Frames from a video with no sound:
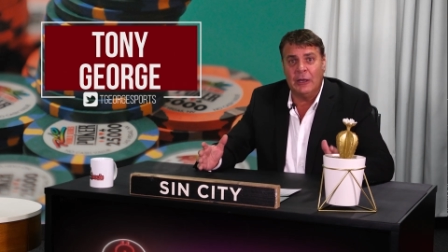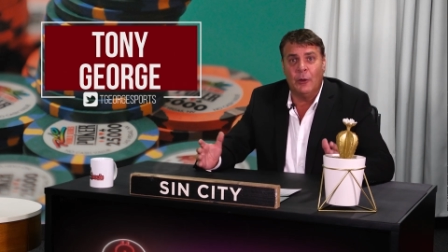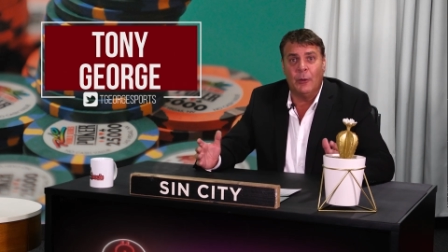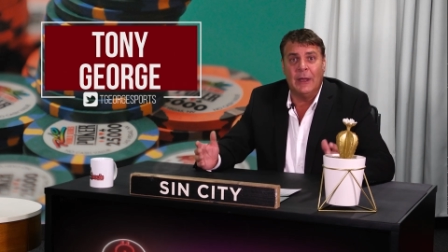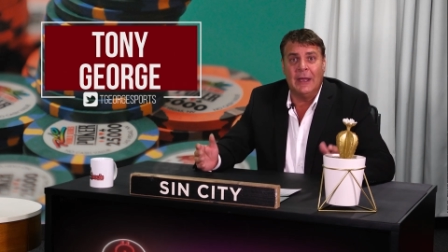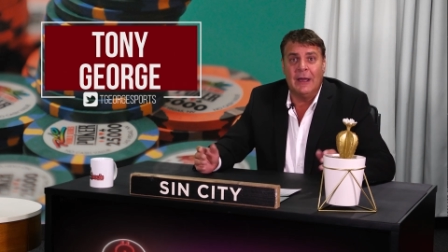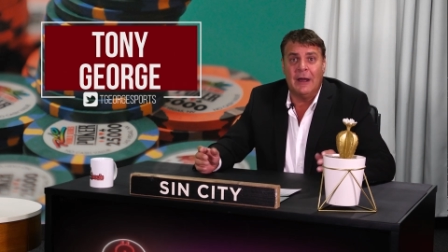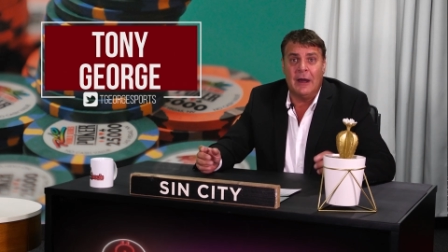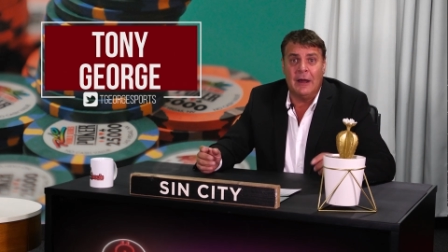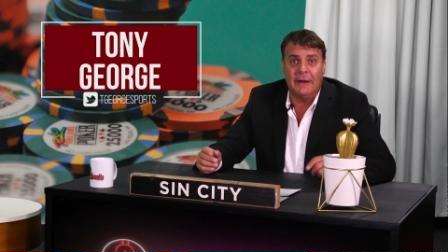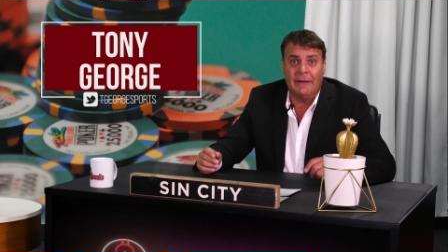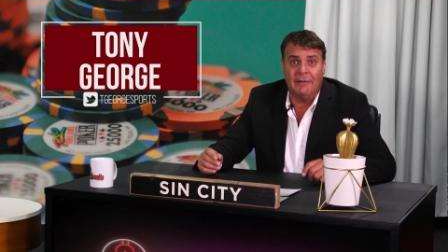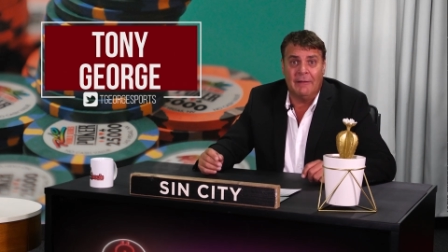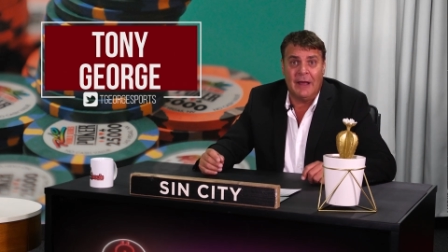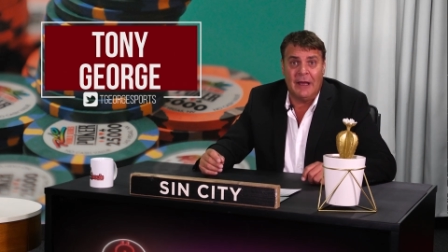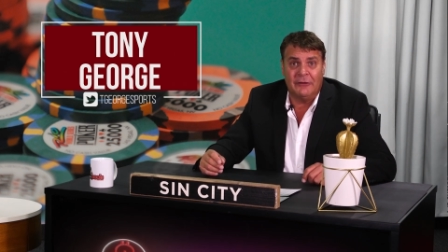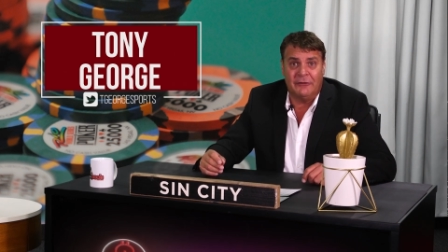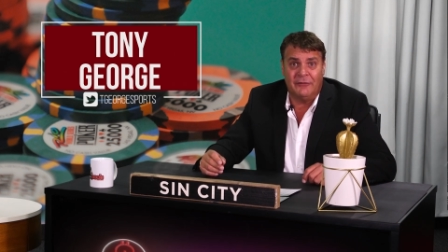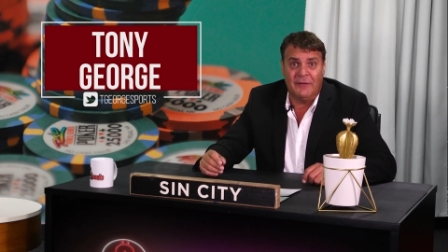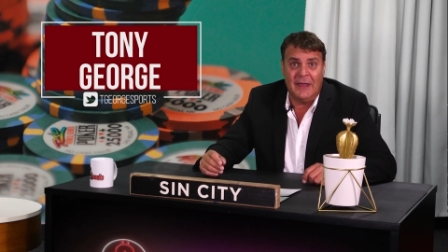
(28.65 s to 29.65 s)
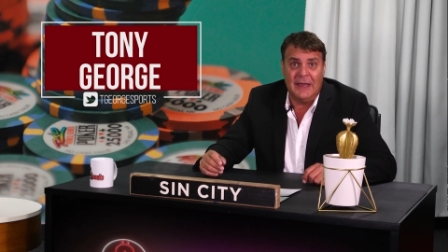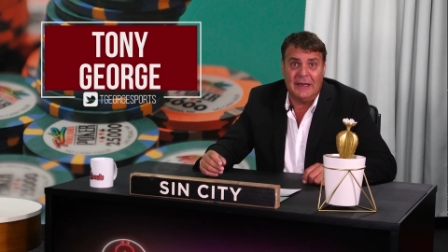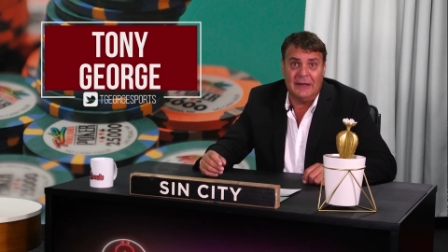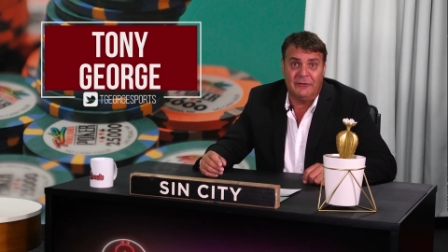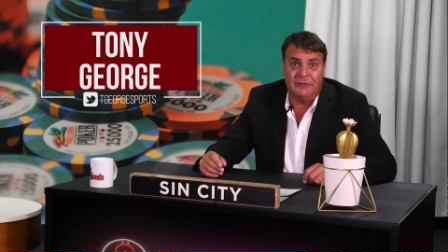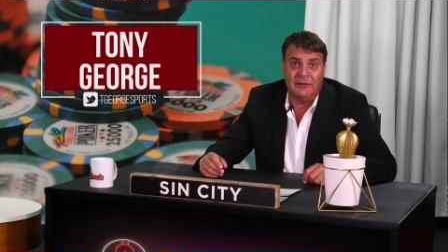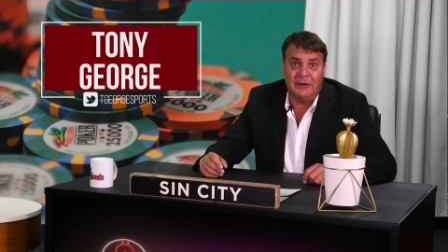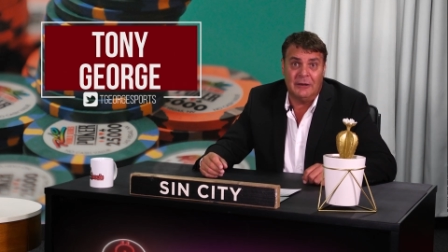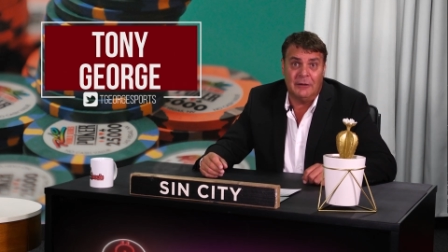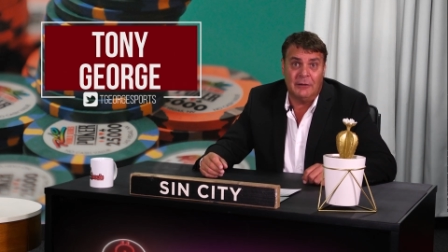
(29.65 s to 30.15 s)
going on in Las
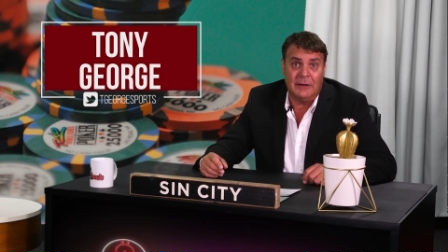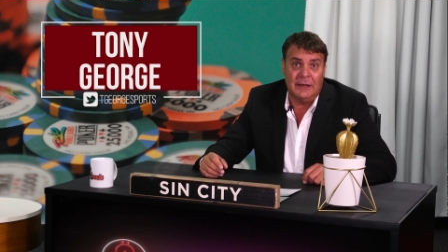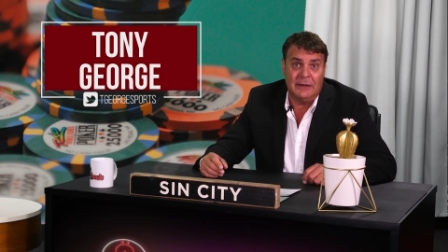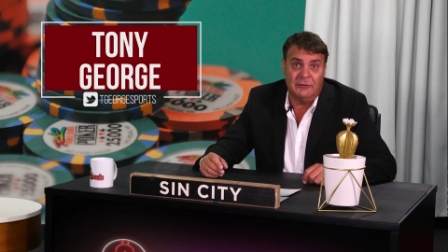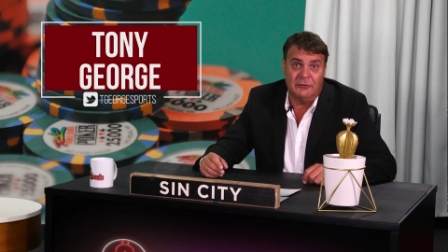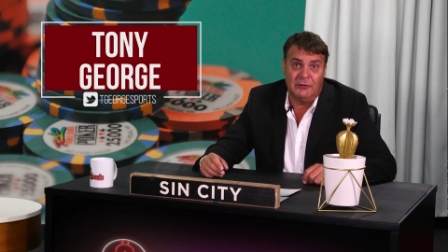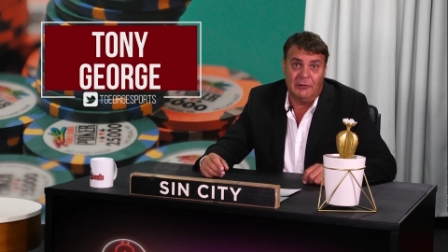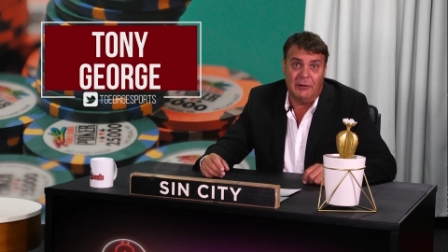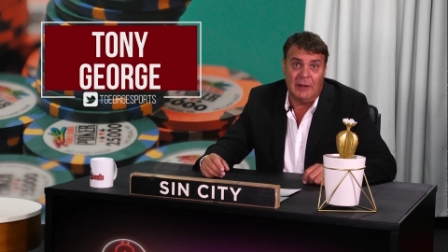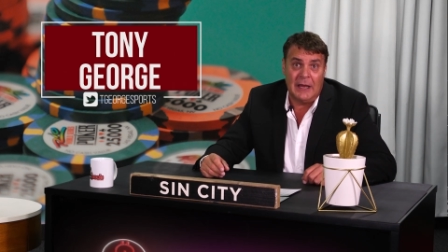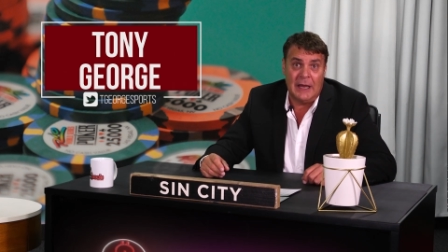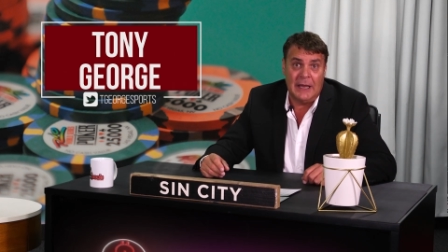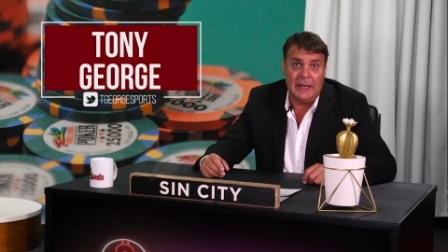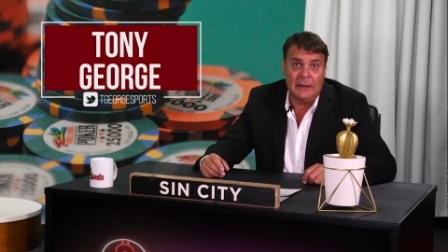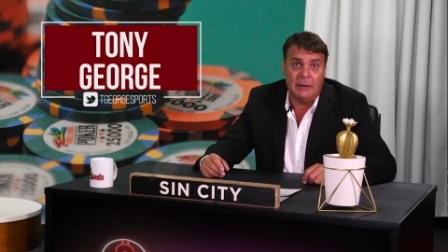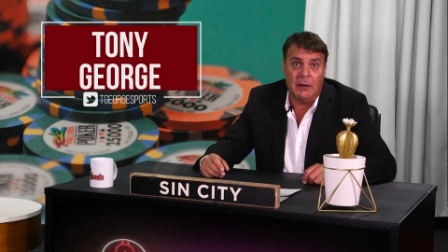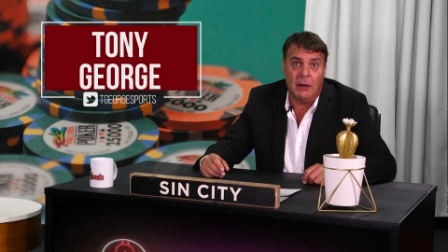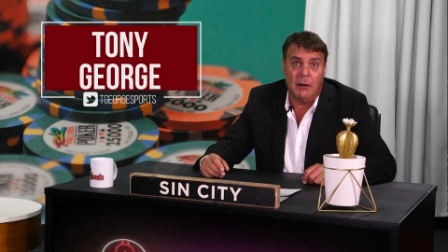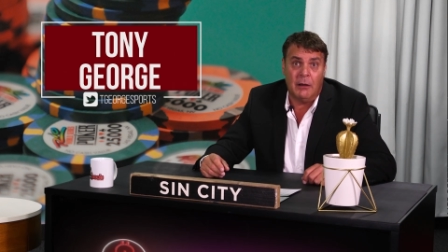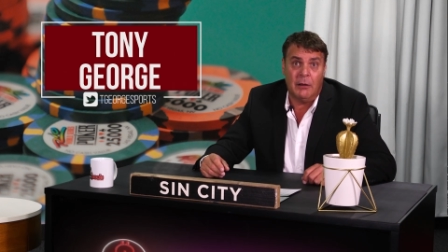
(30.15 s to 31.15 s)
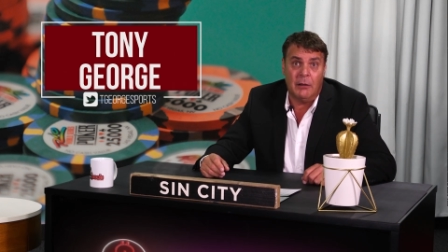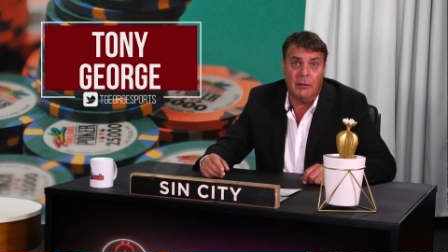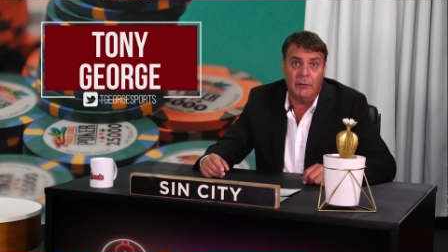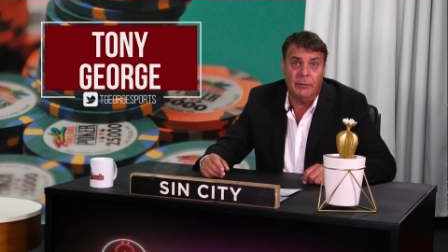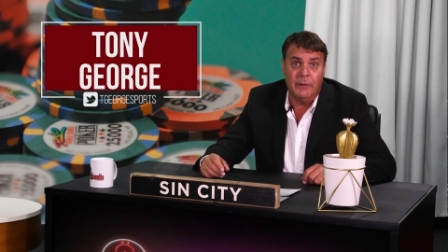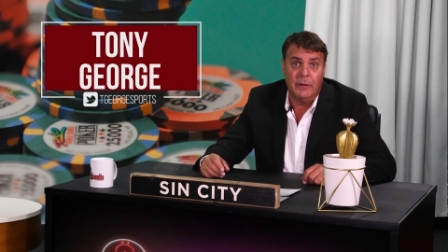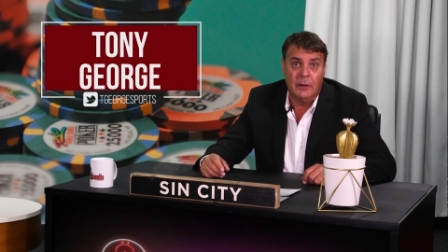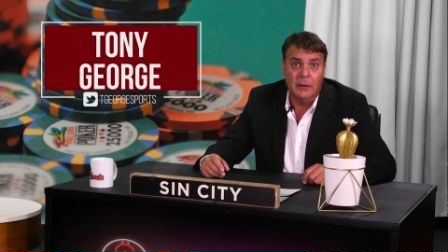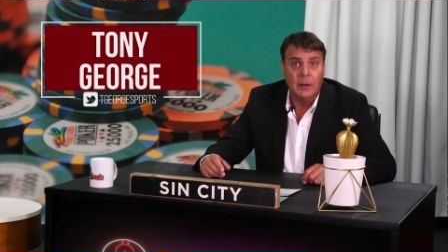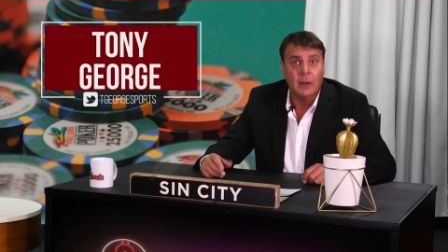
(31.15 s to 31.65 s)
Vegas here in July called